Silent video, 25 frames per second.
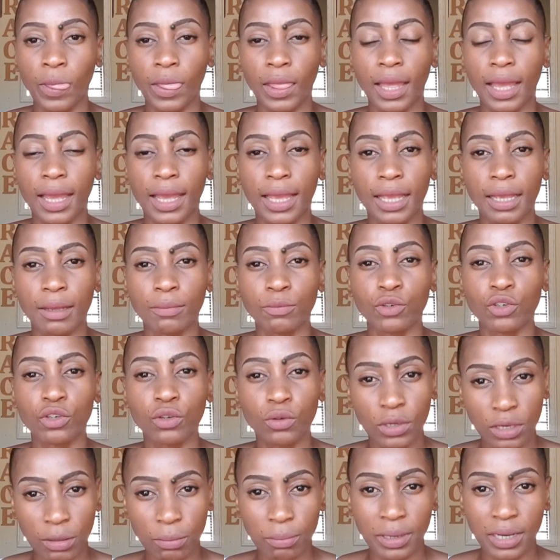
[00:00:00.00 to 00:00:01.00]
I am
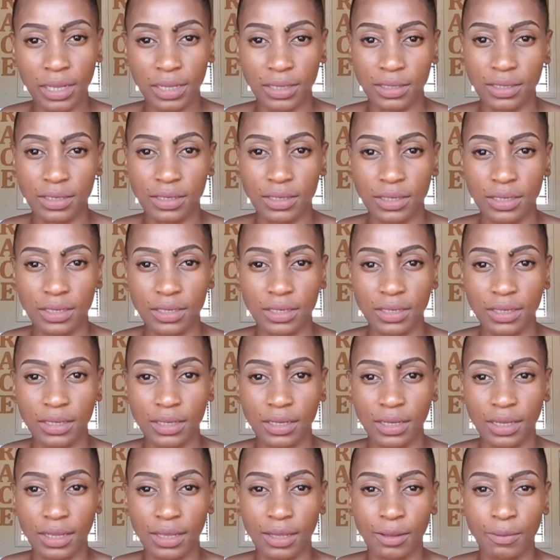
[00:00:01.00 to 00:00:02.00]
truly blessed,
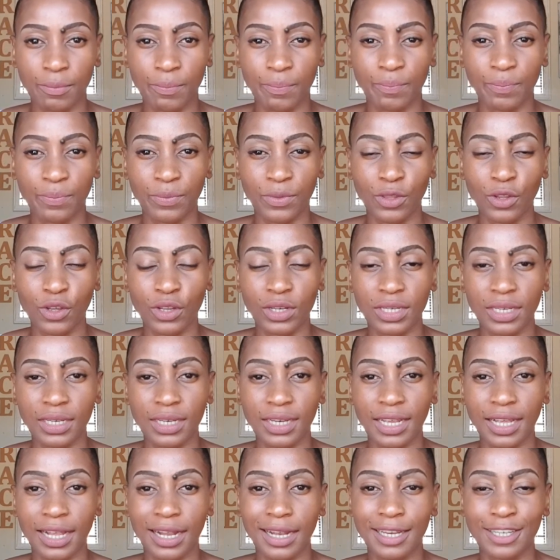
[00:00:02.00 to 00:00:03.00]
not in a
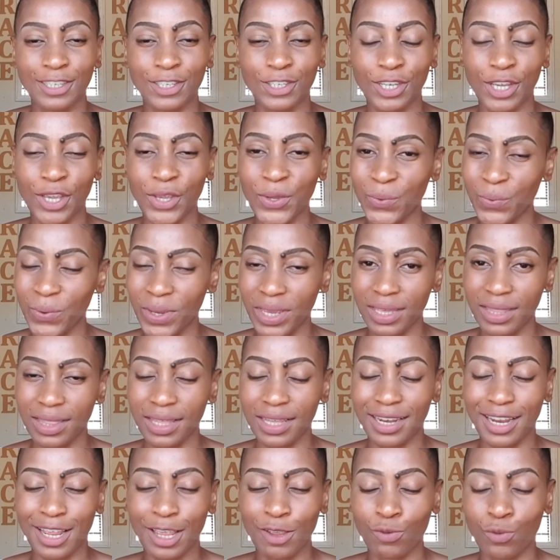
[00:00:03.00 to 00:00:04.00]
cliche way that
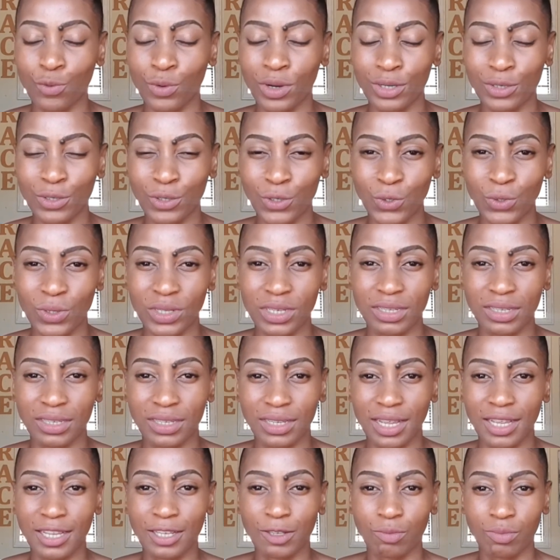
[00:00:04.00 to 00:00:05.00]
everyone usually
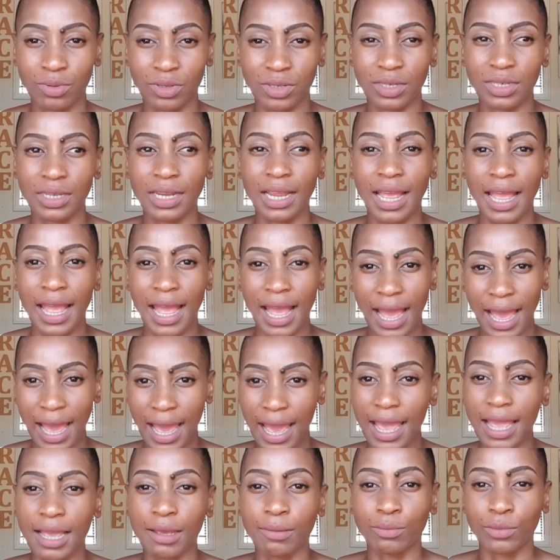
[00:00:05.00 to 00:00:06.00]
says, but
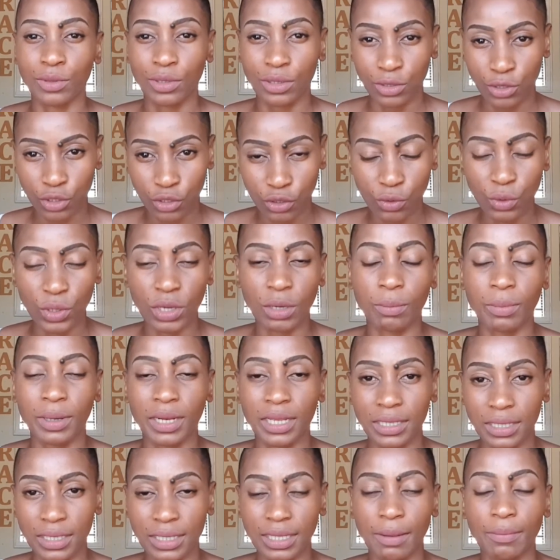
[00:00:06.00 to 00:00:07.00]
I am truly
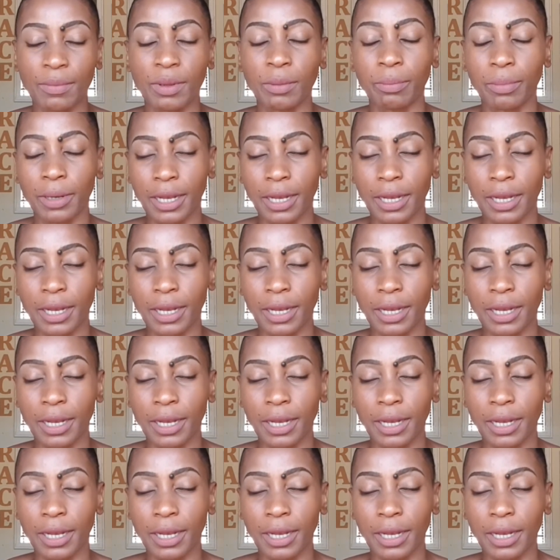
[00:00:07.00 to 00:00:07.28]
blessed. I'm a